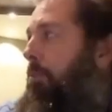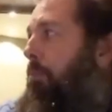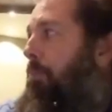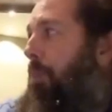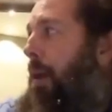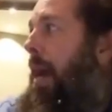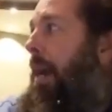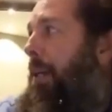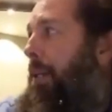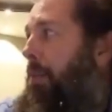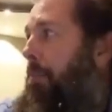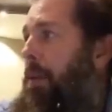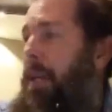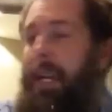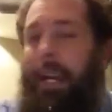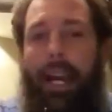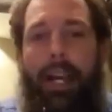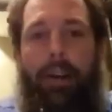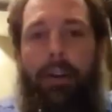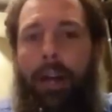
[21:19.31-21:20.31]
bad to me.
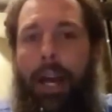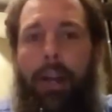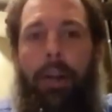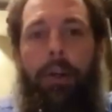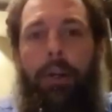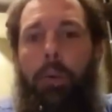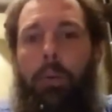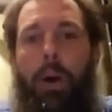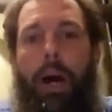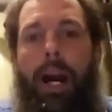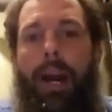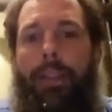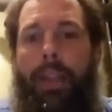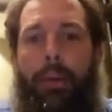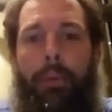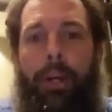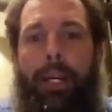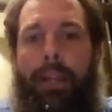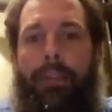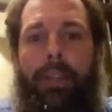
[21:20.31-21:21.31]
Yeah. I don't know why
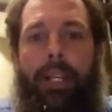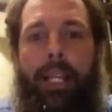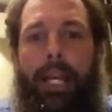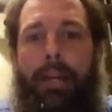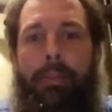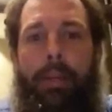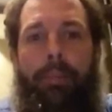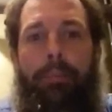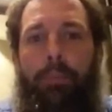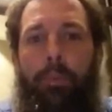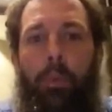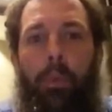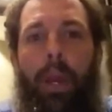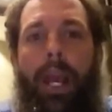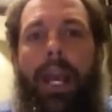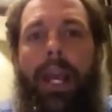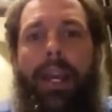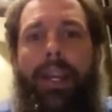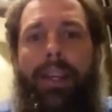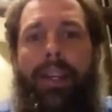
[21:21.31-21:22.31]
they wouldn't even let it be
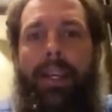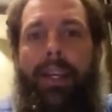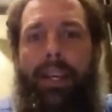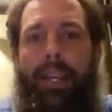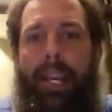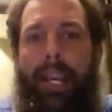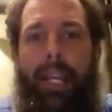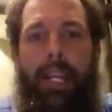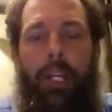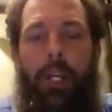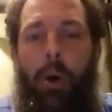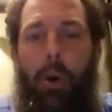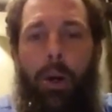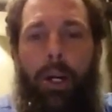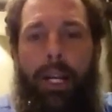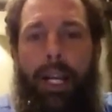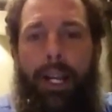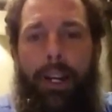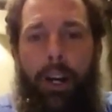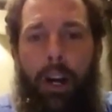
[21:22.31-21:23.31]
read in
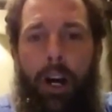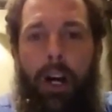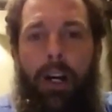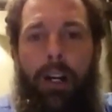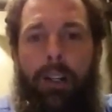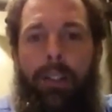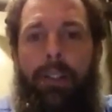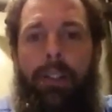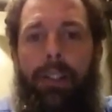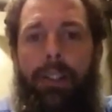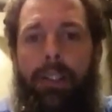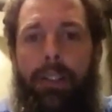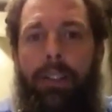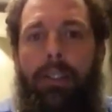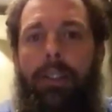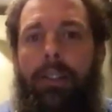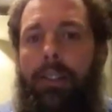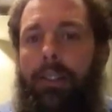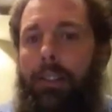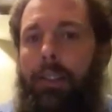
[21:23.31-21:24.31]
court at all. He couldn't
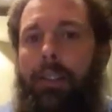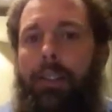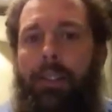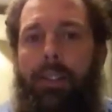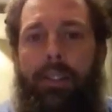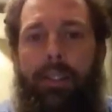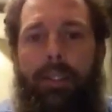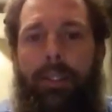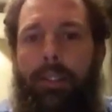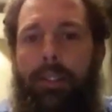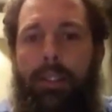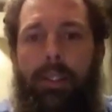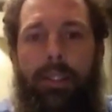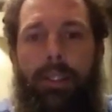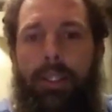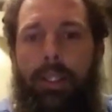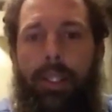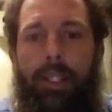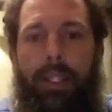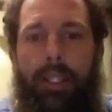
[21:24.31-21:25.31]
even just
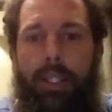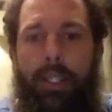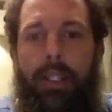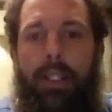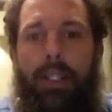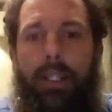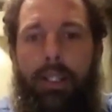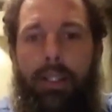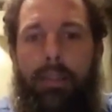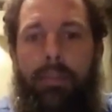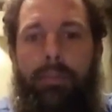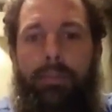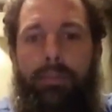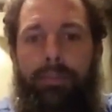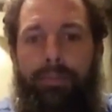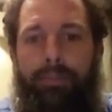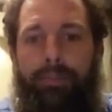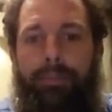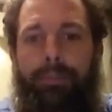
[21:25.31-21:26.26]
open it and read